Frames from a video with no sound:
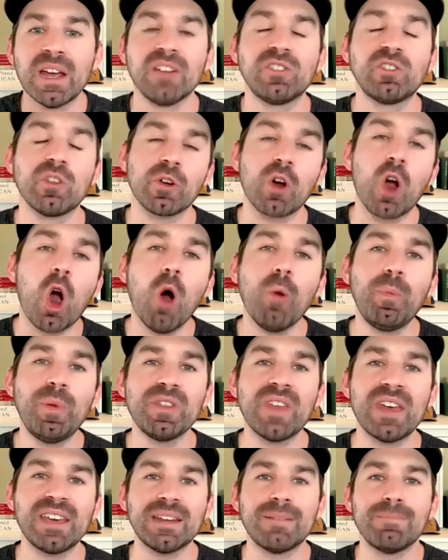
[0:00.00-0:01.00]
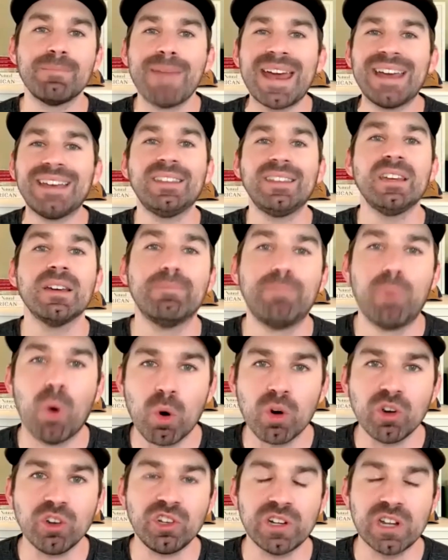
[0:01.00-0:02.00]
And so they're hoping they can make the
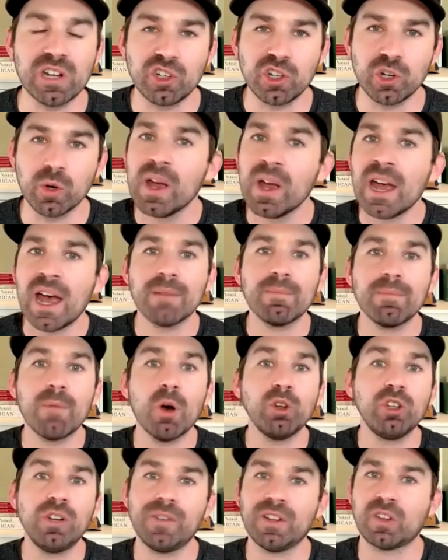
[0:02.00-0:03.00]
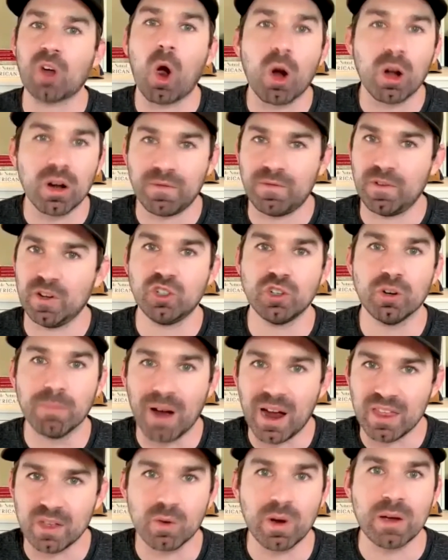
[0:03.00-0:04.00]
abortion issue. And most of it's artificial,
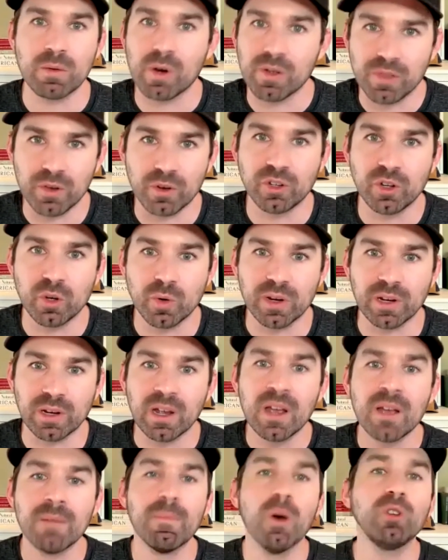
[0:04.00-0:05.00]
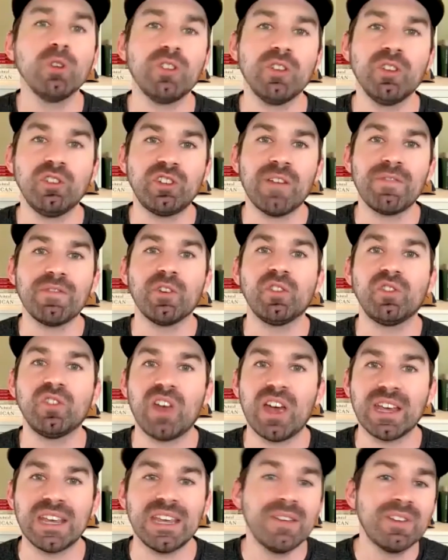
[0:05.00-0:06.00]
by the way, what they're doing. Most of the stuff they're
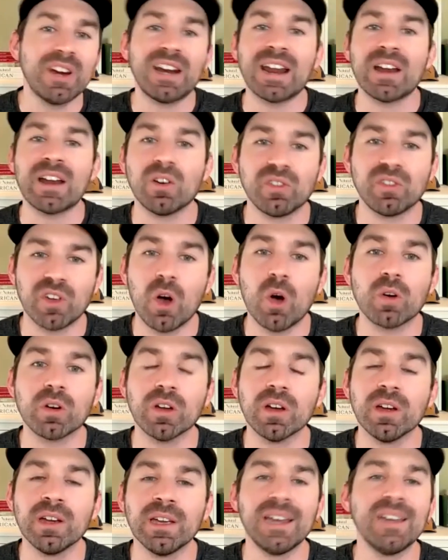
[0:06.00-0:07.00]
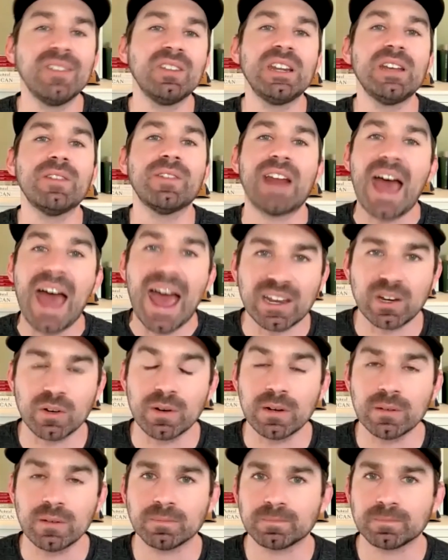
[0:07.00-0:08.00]
saying, even in Arizona, isn't even accurate.